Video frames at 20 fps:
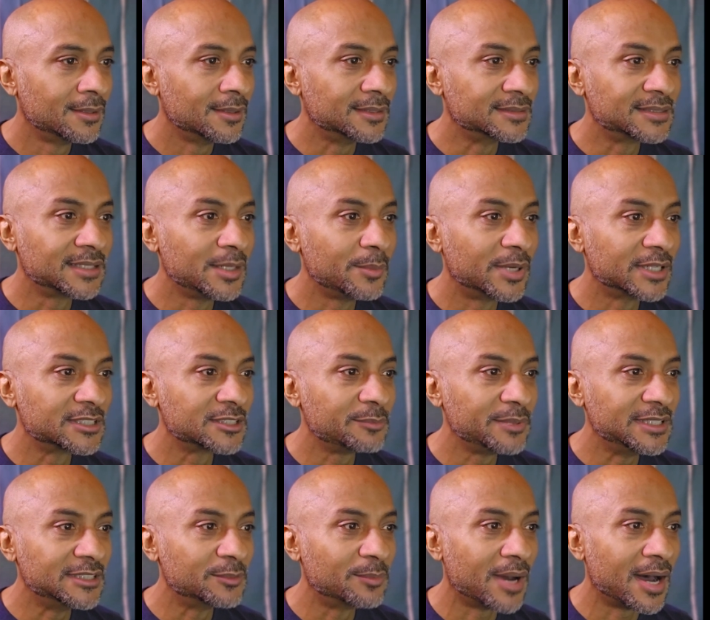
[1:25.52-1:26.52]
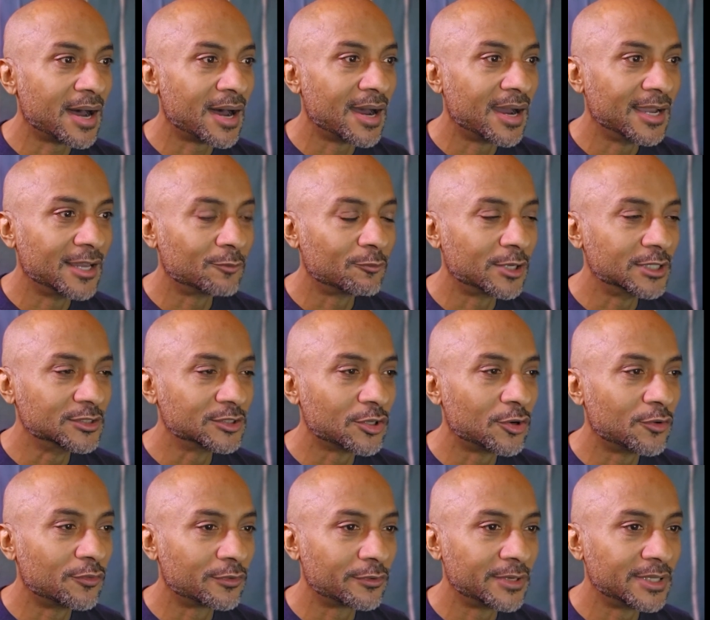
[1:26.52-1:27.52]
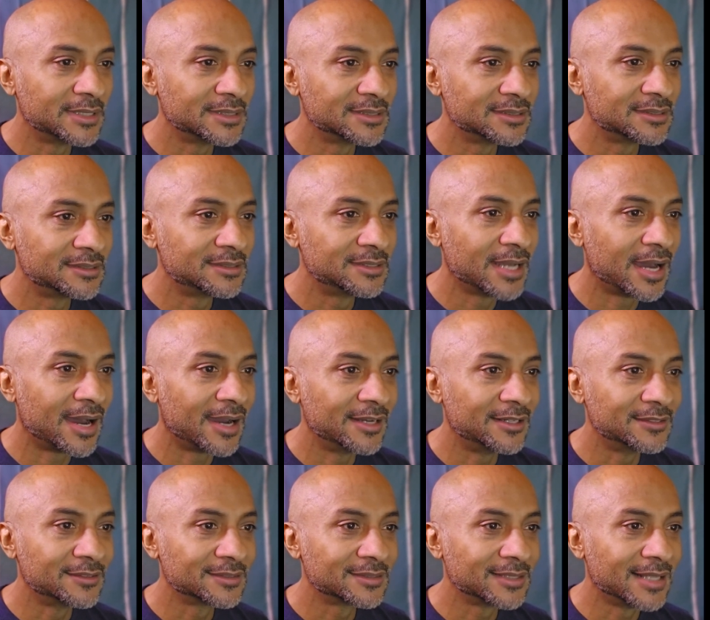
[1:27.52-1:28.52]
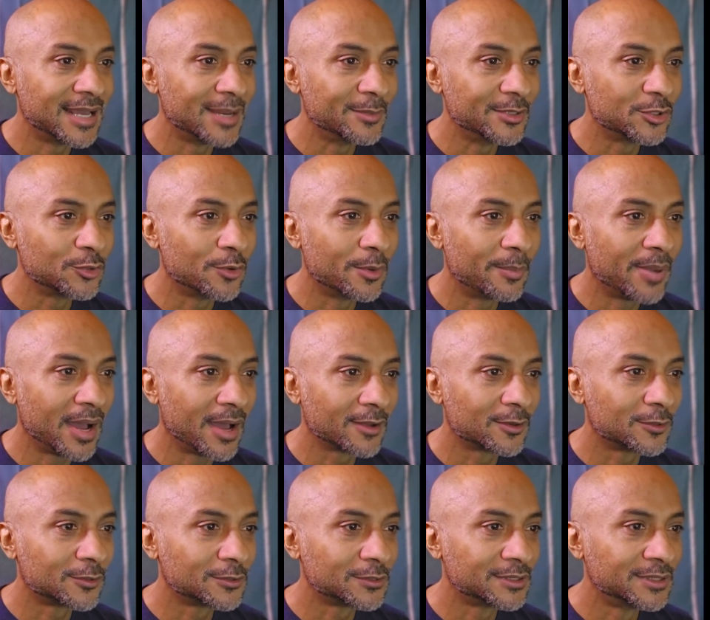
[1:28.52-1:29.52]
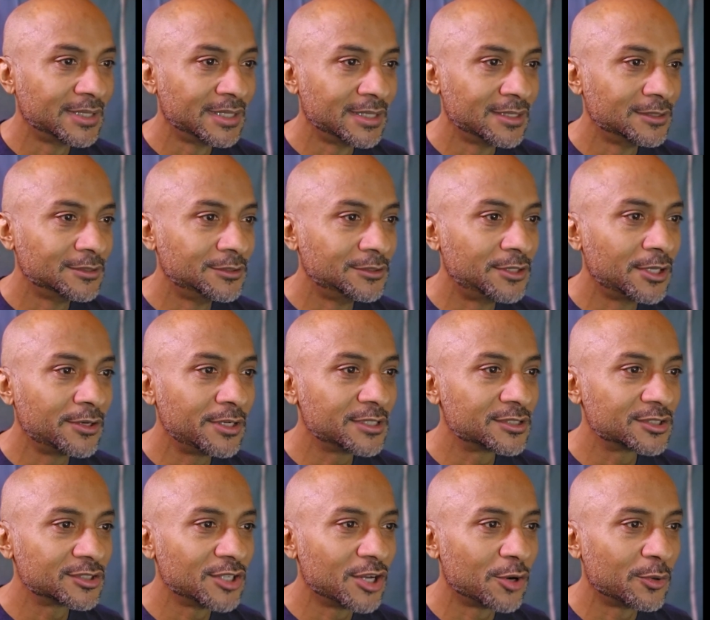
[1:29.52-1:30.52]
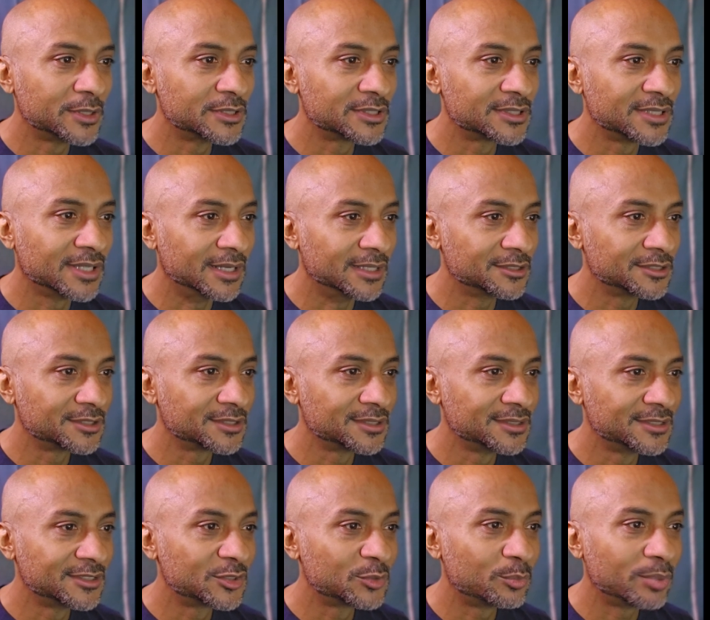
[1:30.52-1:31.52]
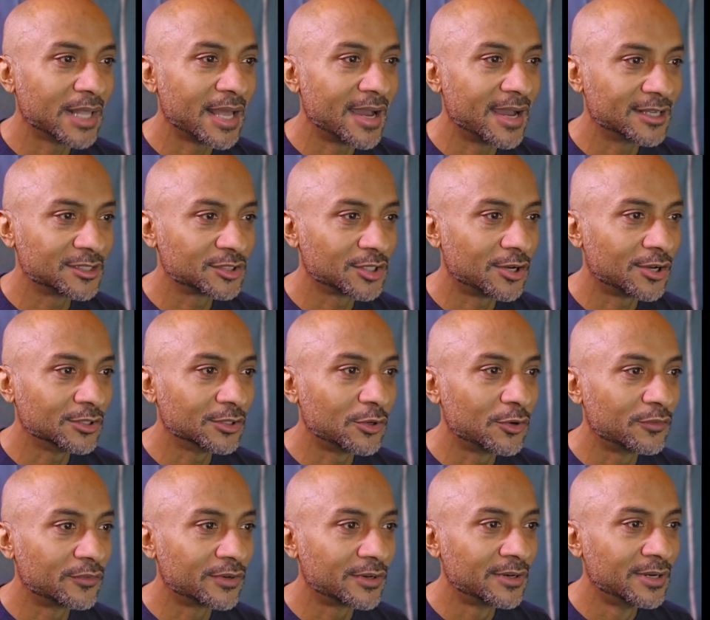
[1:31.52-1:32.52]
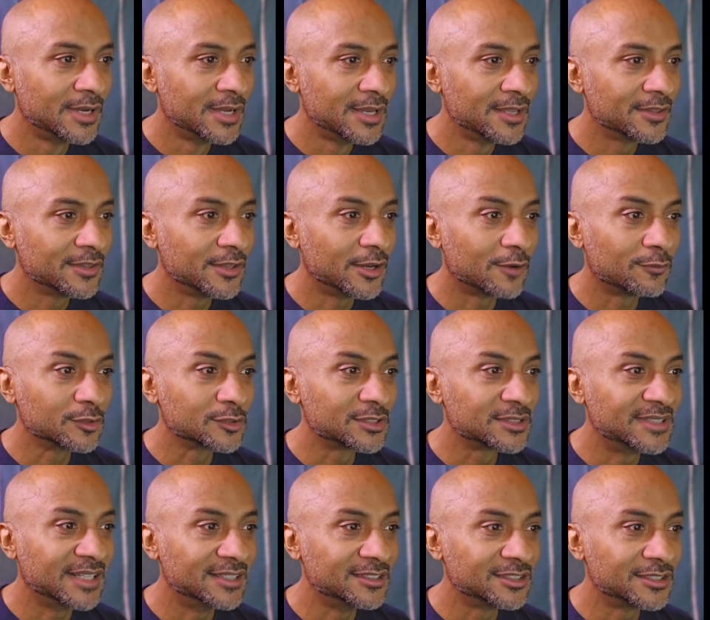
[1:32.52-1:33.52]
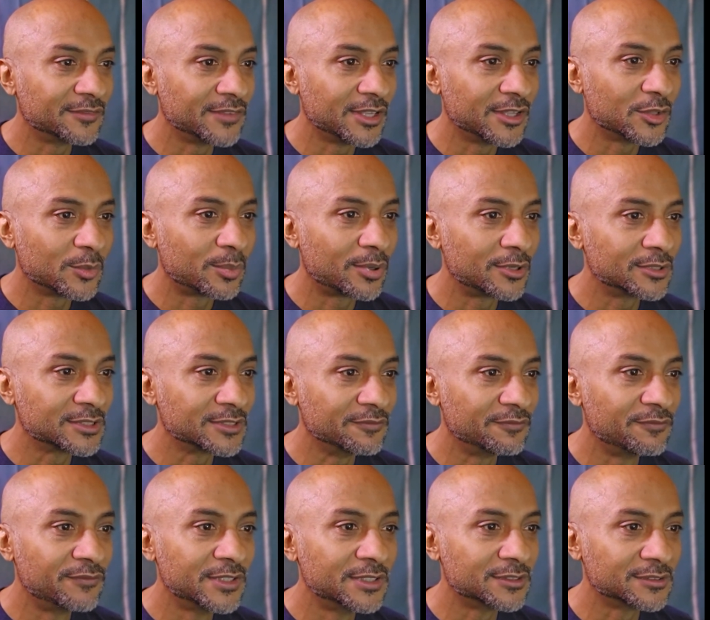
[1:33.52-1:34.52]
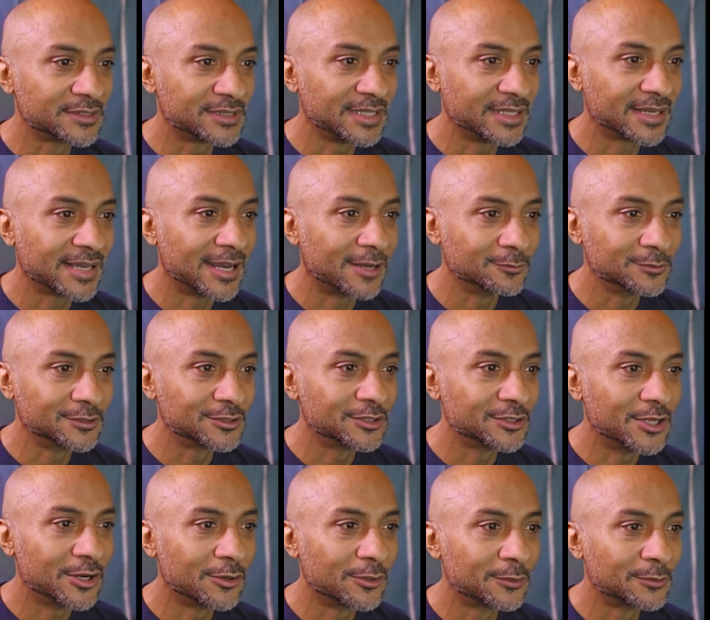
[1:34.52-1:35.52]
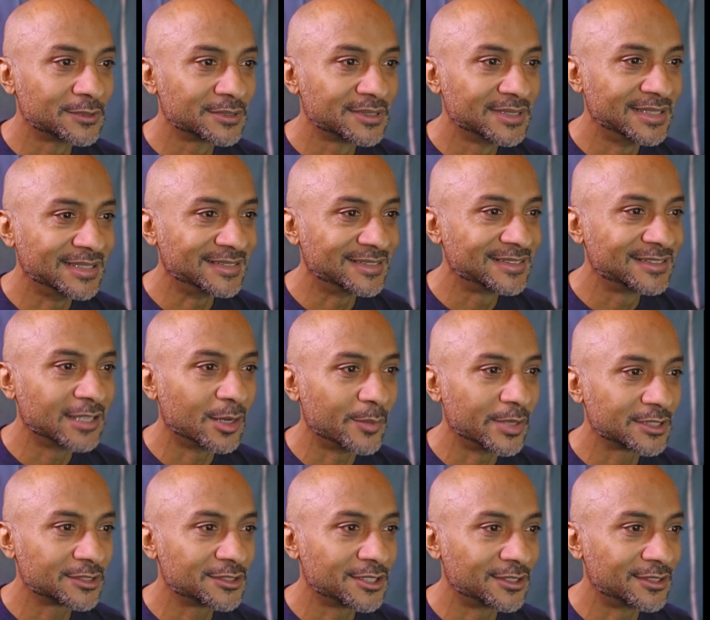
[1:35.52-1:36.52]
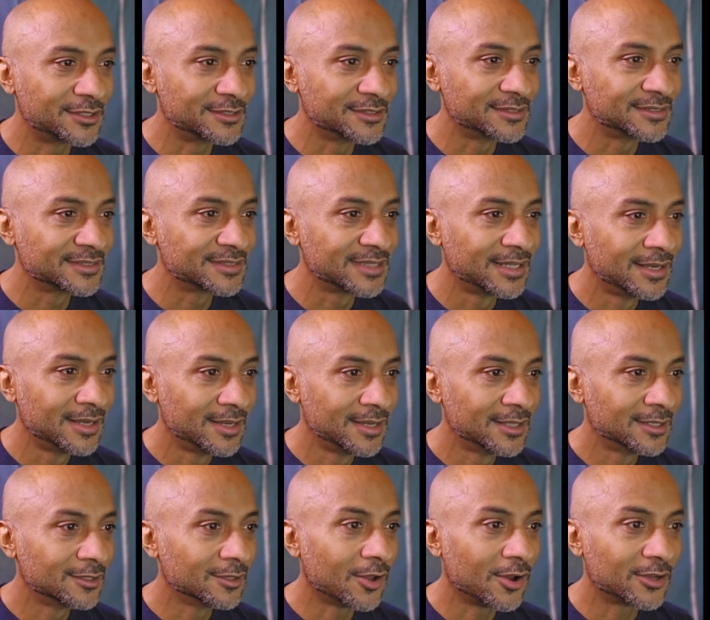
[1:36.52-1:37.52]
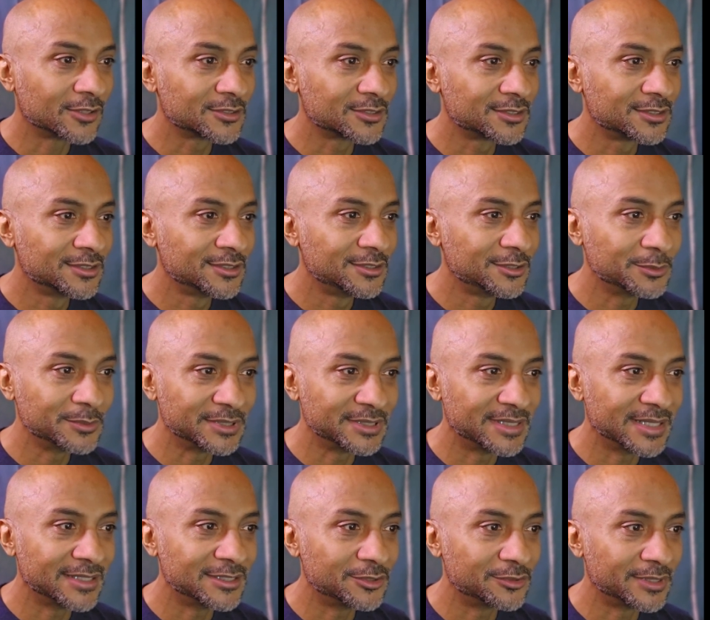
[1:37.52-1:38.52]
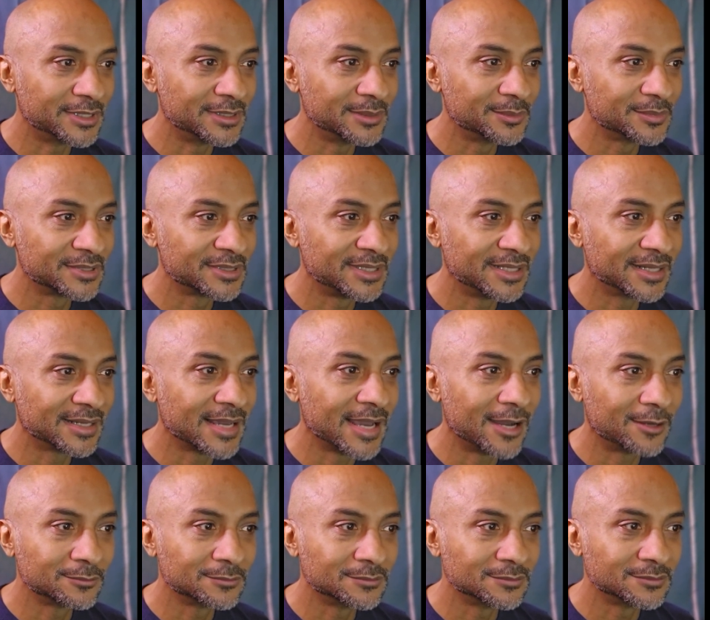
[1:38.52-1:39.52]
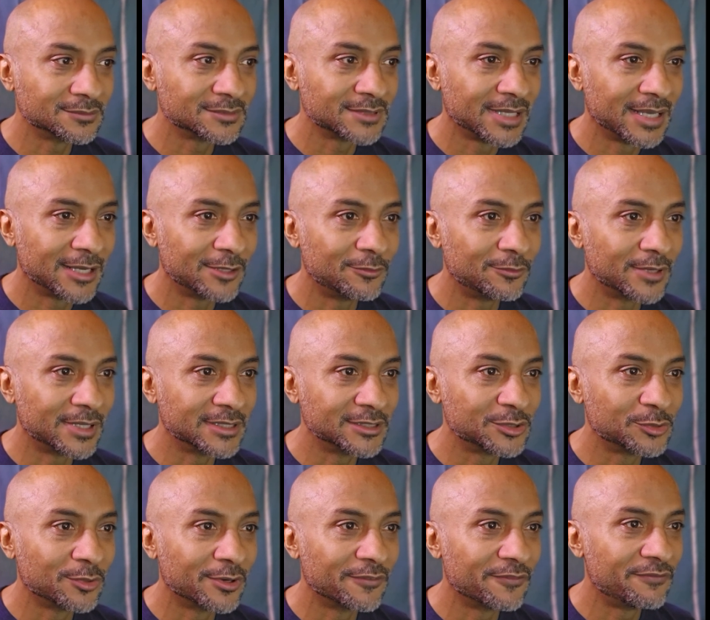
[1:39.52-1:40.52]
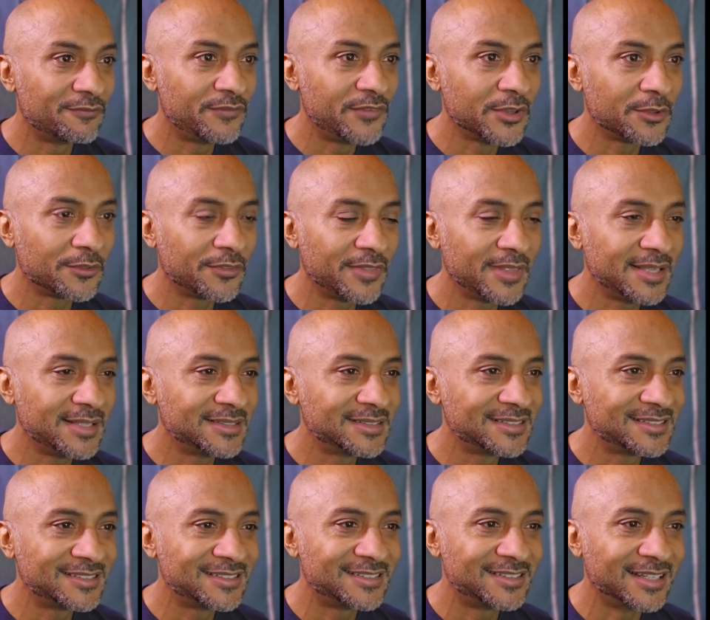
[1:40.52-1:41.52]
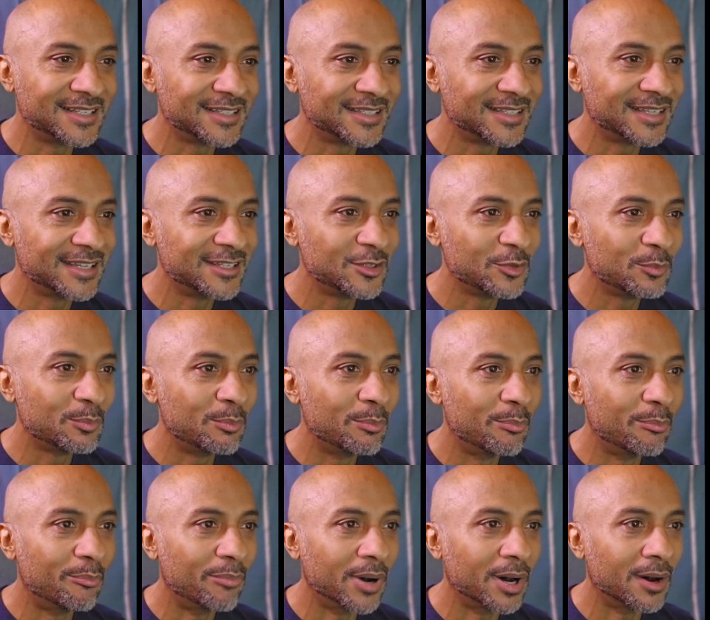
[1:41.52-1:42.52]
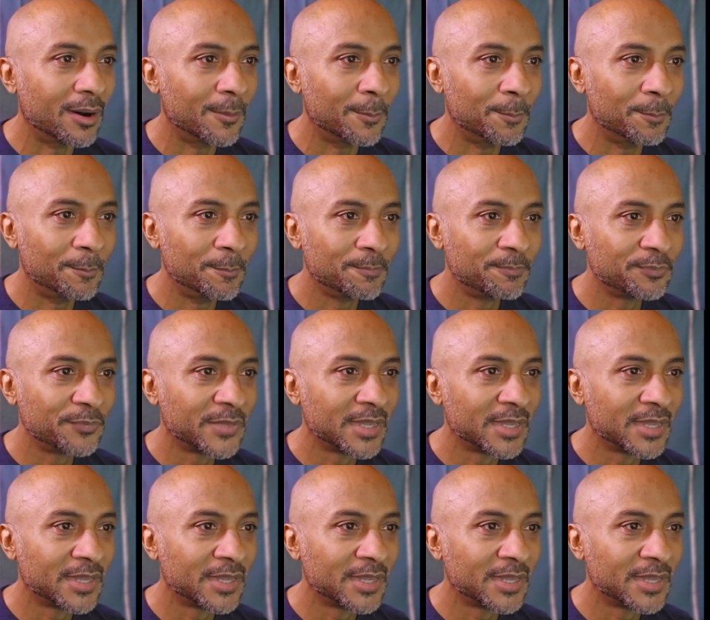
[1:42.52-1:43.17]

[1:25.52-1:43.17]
A city bus speeds by and runs over it. Tires slam into a pothole. Dirty snow and slush splash all over. The awful stench of the other person fills the accountant's nose. His stomach turns. Lost to his daydreams, the accountant had run into a filthy, stinking bum.